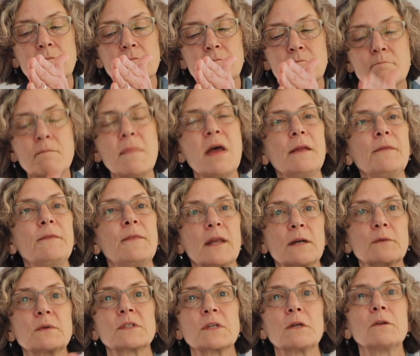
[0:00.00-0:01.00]
meant that
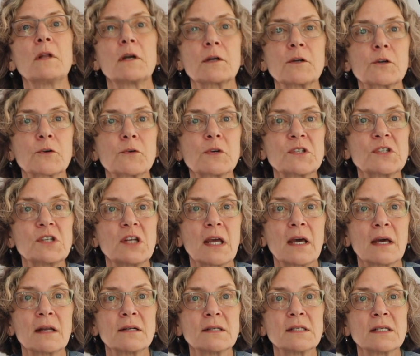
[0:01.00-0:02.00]
it was no longer
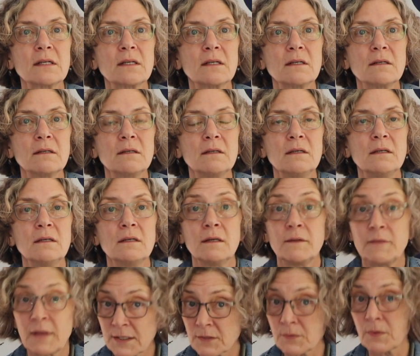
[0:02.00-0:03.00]
Christianity.
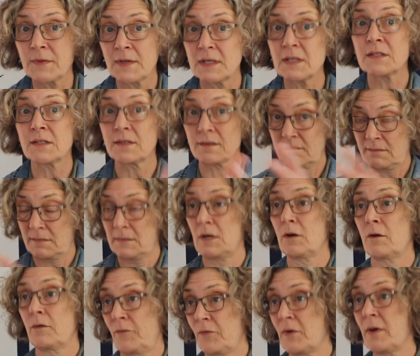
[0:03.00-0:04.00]
That's what these, you
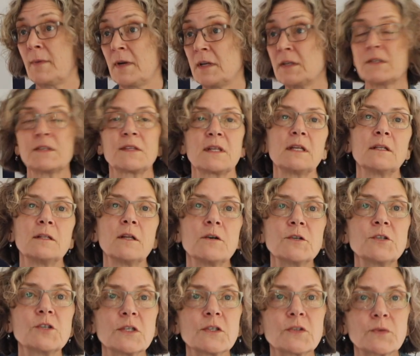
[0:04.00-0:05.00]
know, feminist
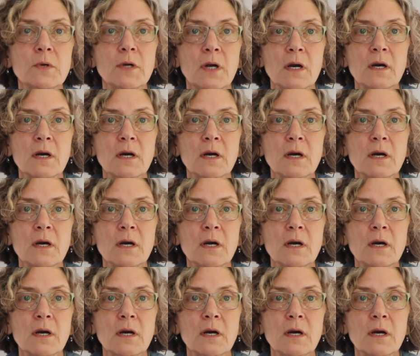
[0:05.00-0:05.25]
theologians were